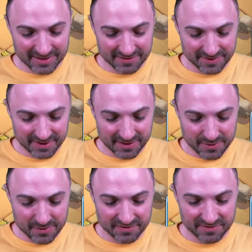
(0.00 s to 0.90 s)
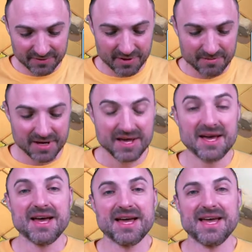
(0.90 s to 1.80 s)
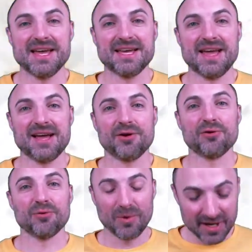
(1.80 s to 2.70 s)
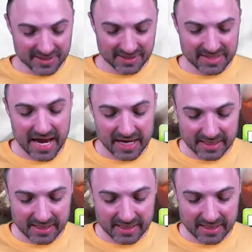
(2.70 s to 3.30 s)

the video from a great attack.